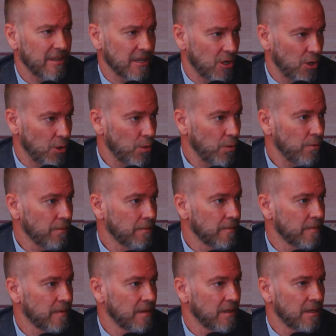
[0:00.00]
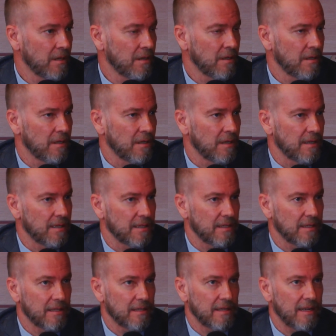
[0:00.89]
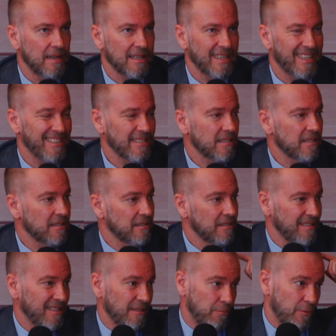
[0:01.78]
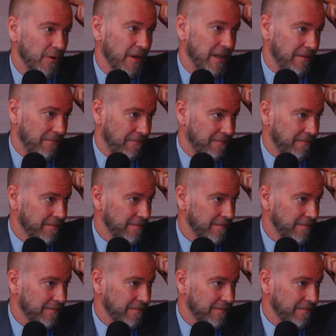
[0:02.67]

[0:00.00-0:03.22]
ago a cancer in the brain.